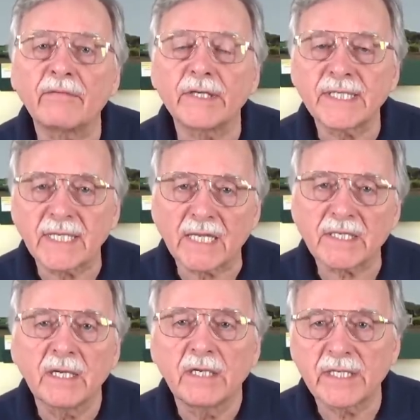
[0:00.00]
every
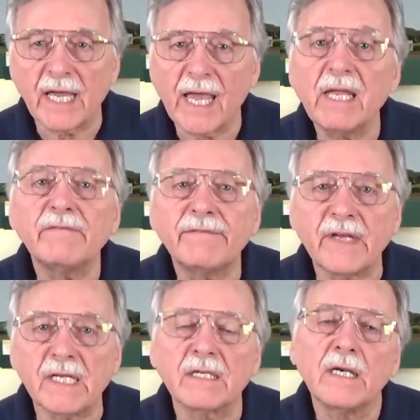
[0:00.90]
6 to 8
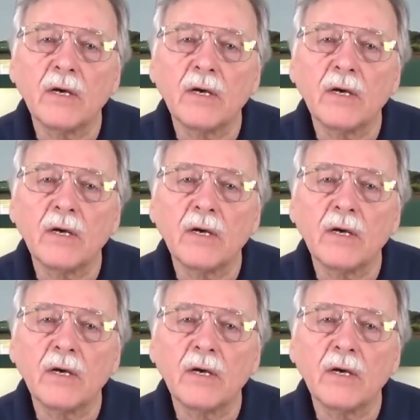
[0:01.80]
feet